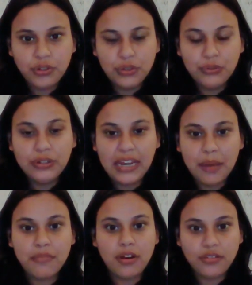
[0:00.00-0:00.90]
for you
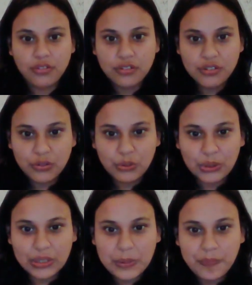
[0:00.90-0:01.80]
named
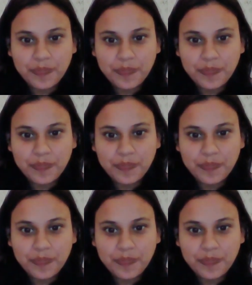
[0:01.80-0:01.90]
Rasanjot.